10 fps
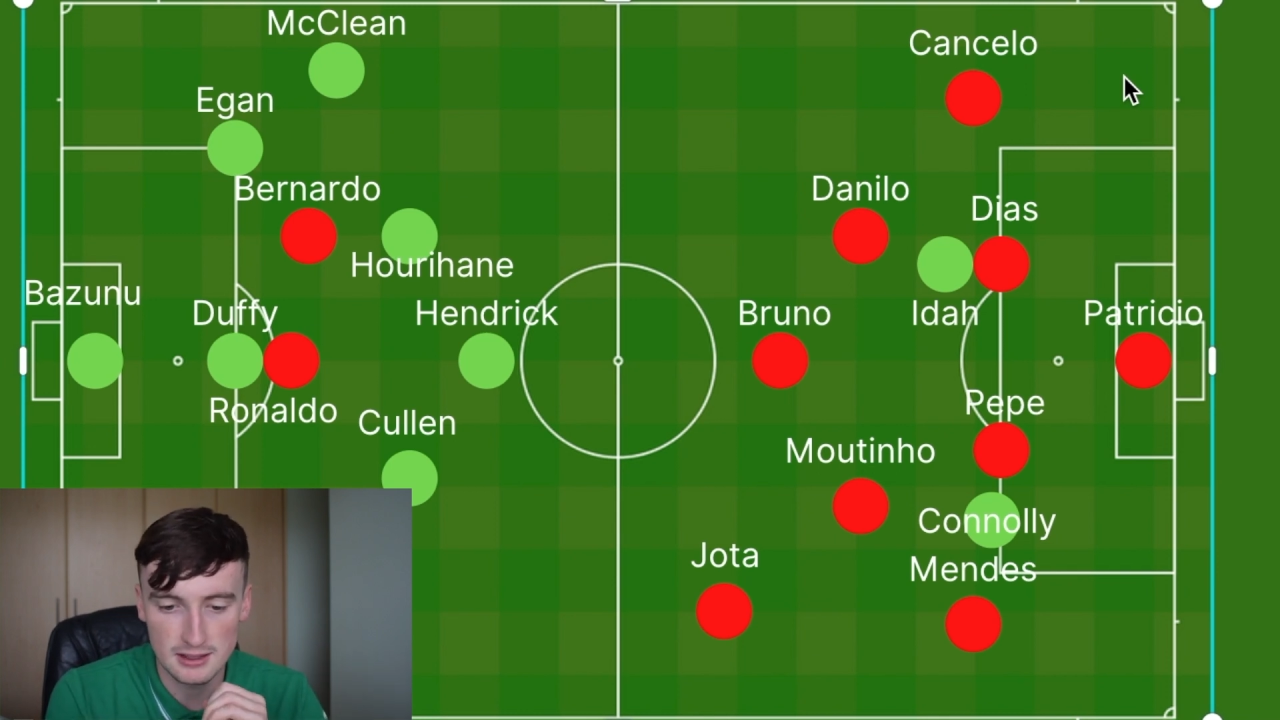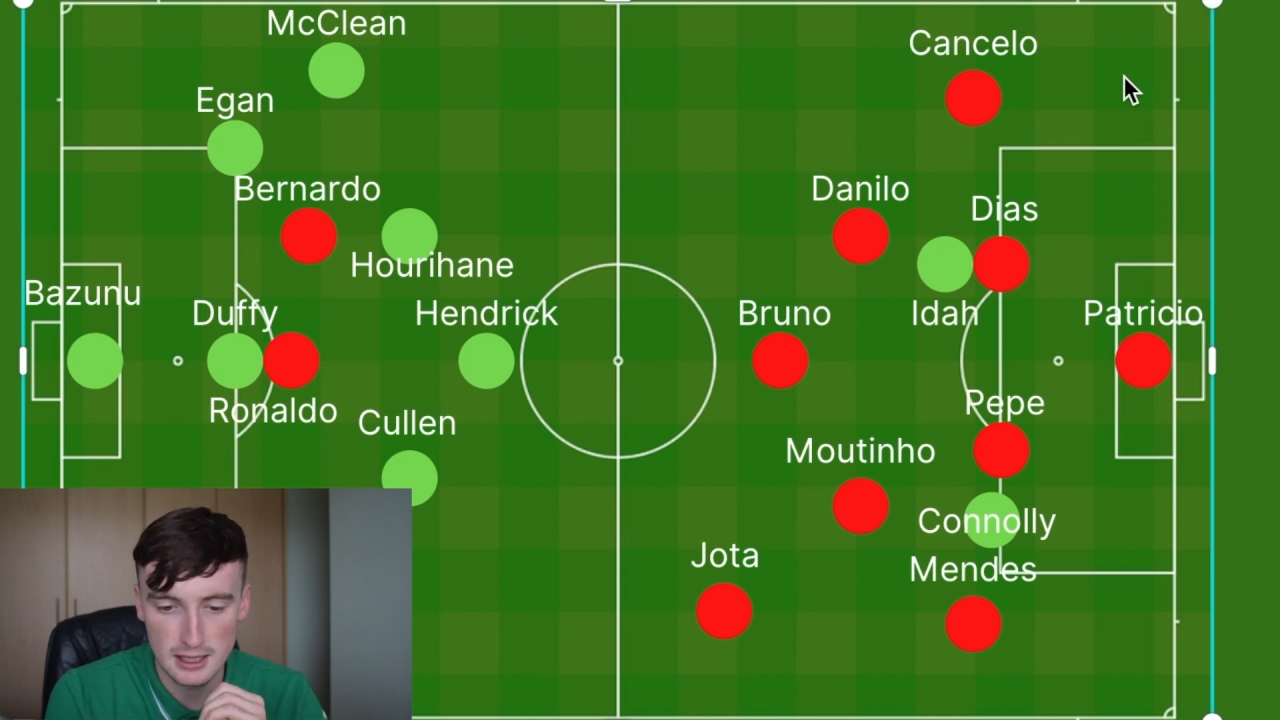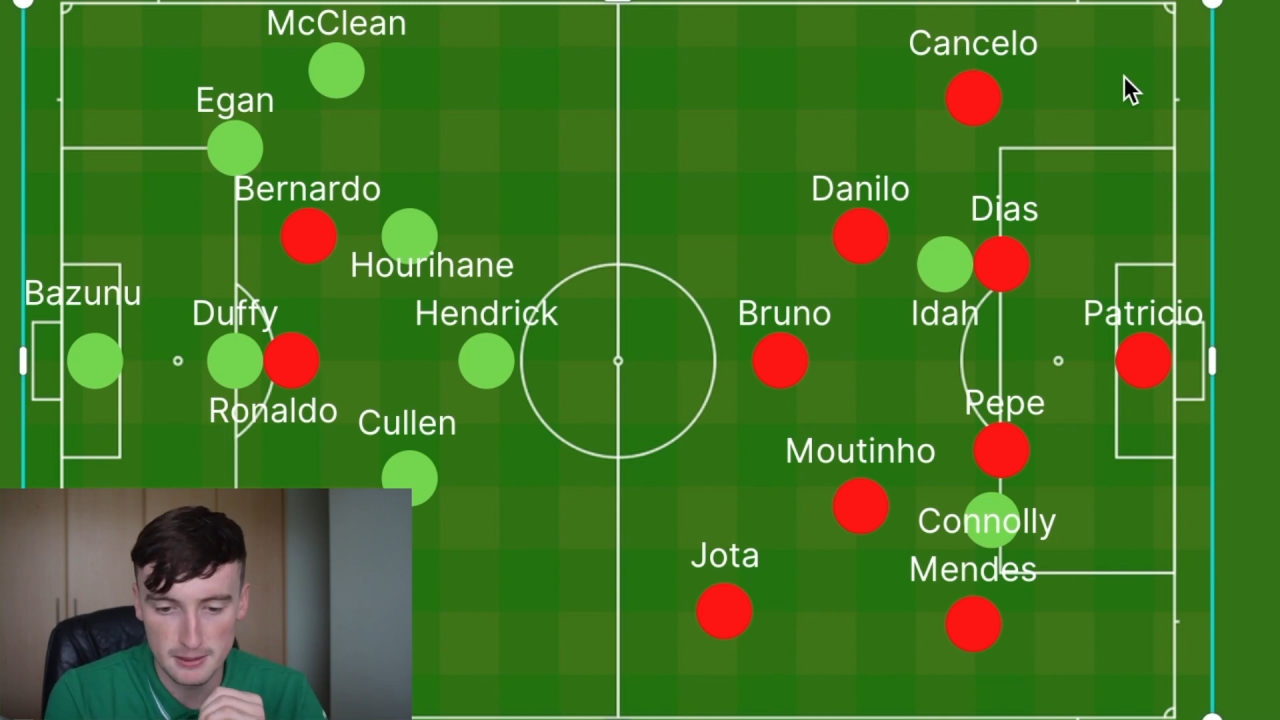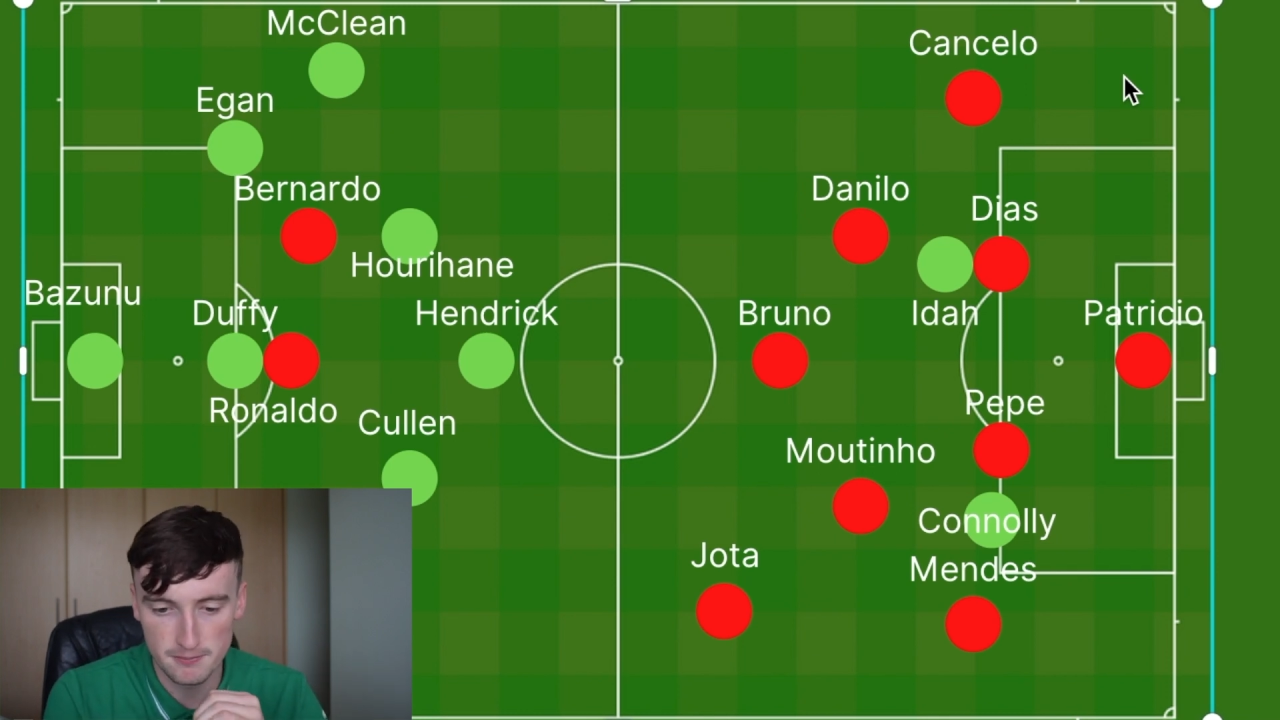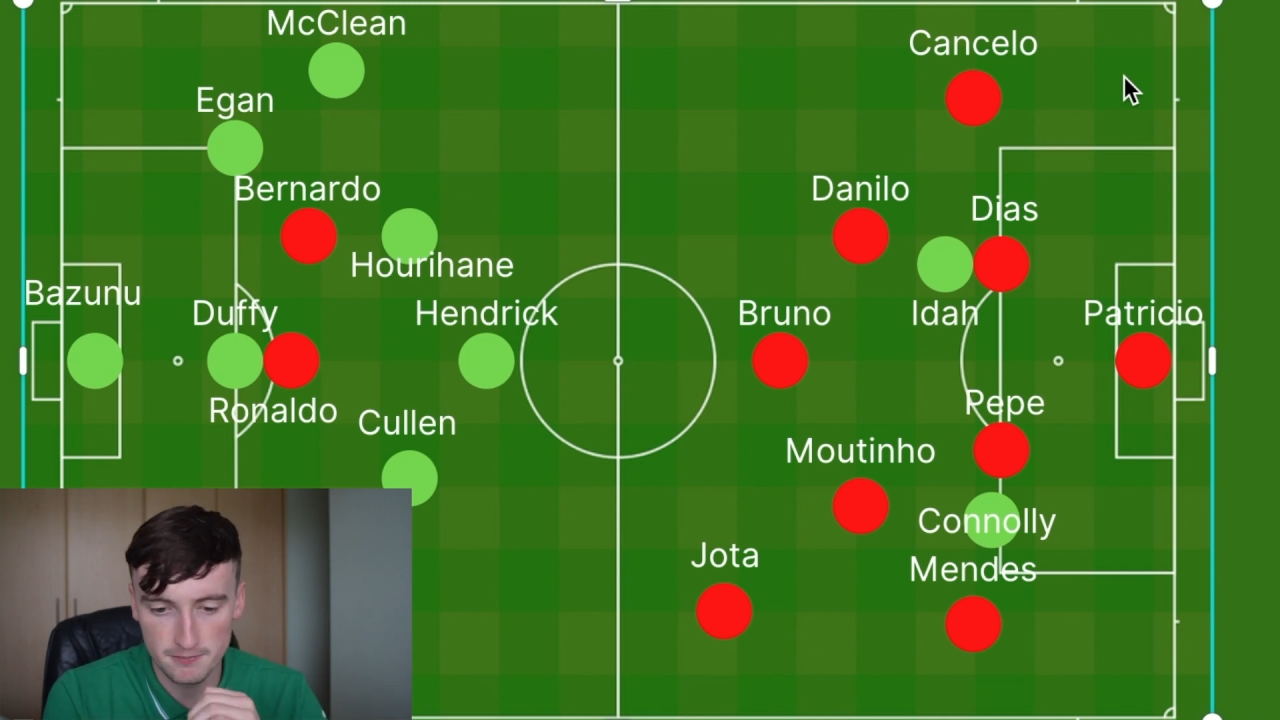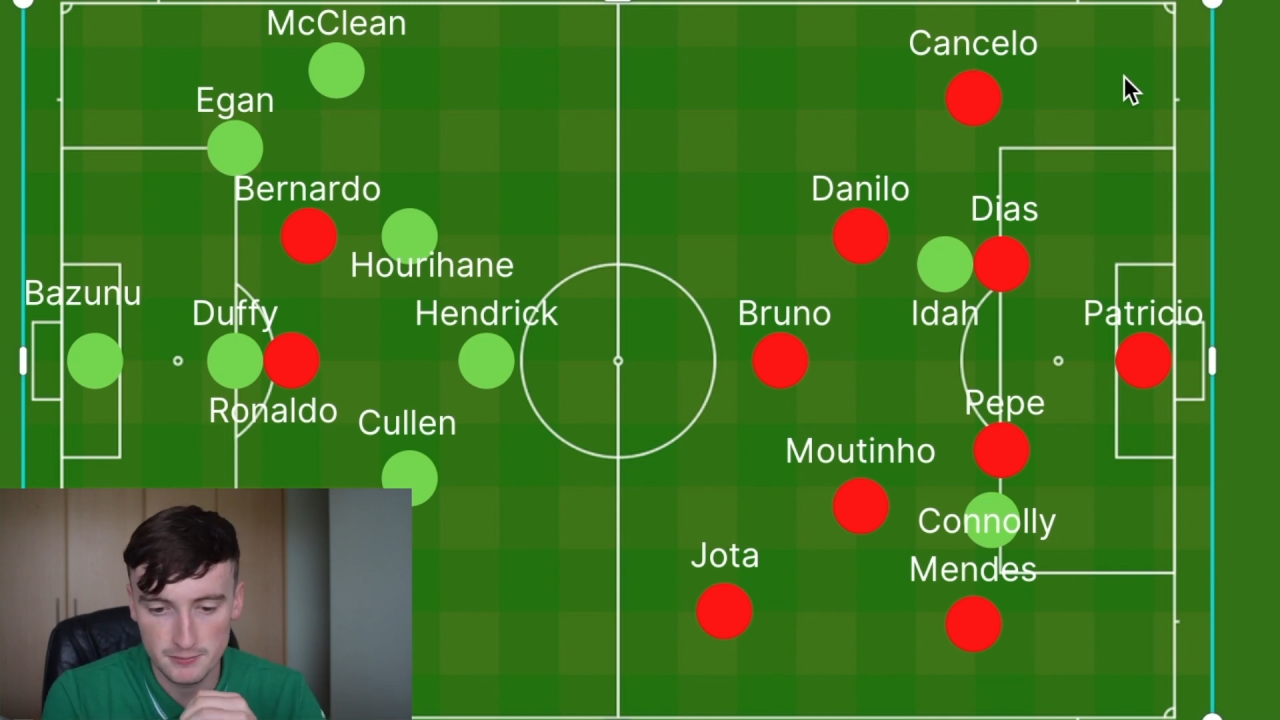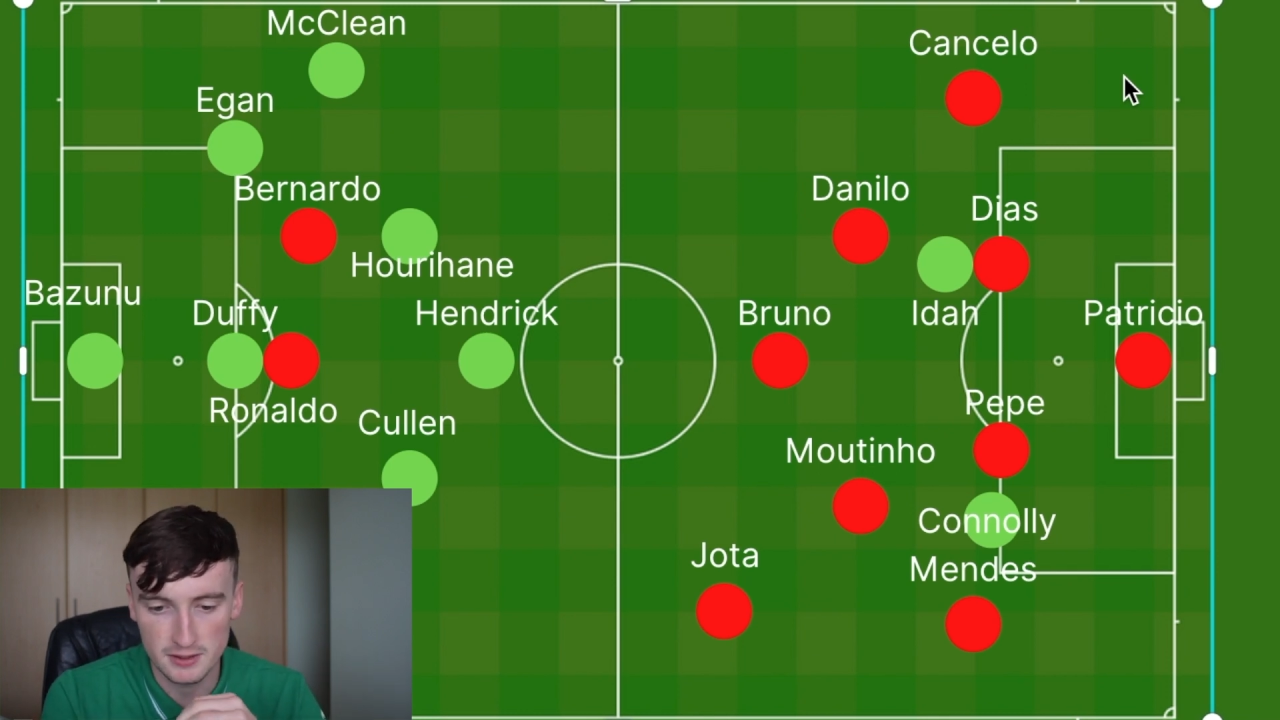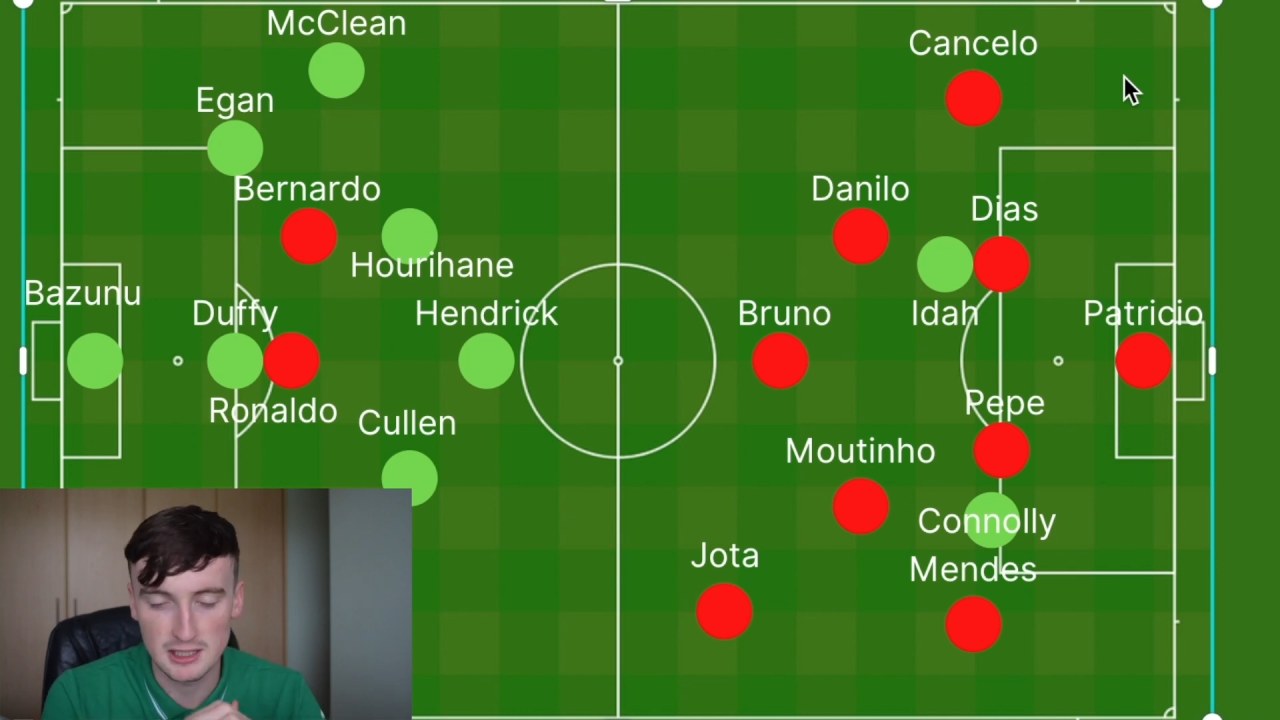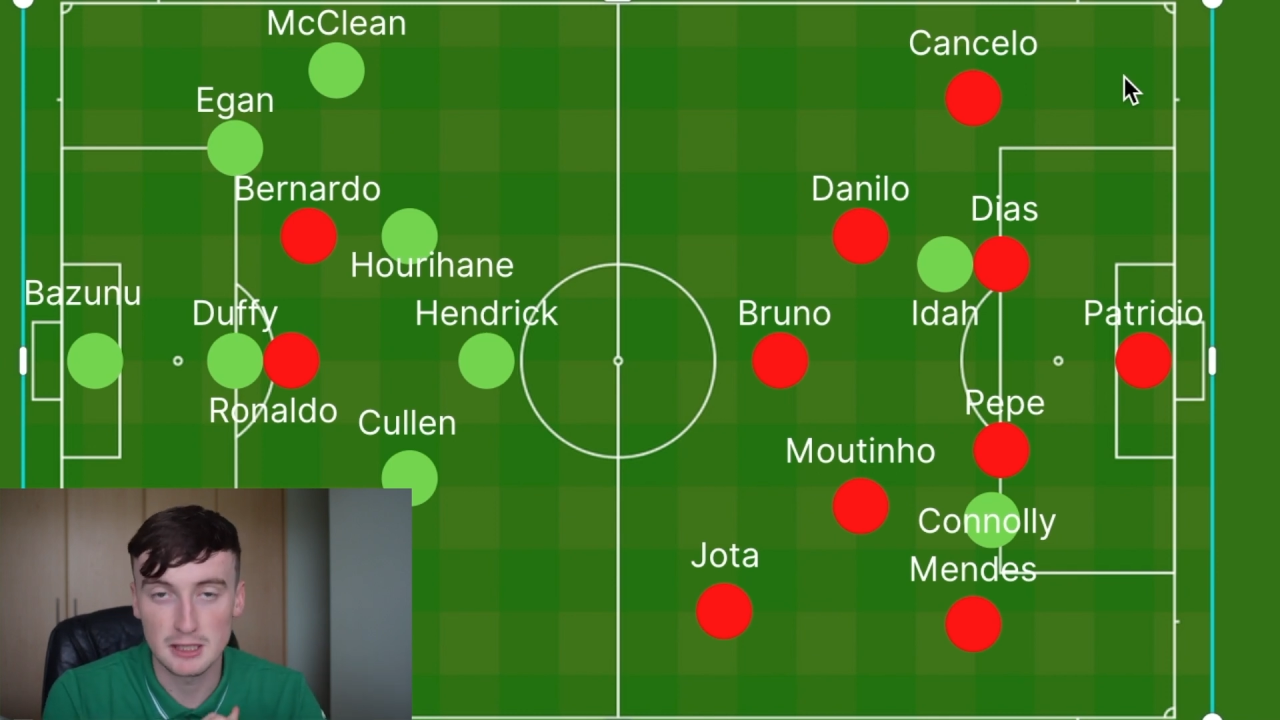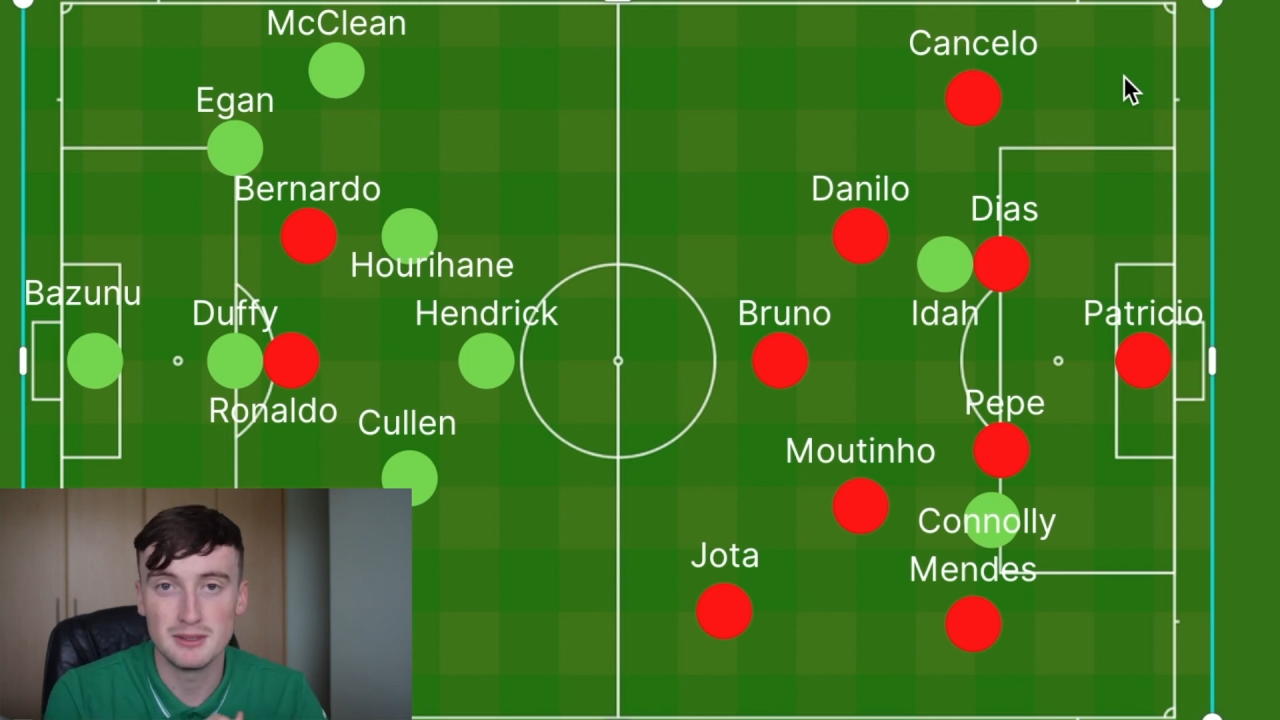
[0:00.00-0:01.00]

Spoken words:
it'd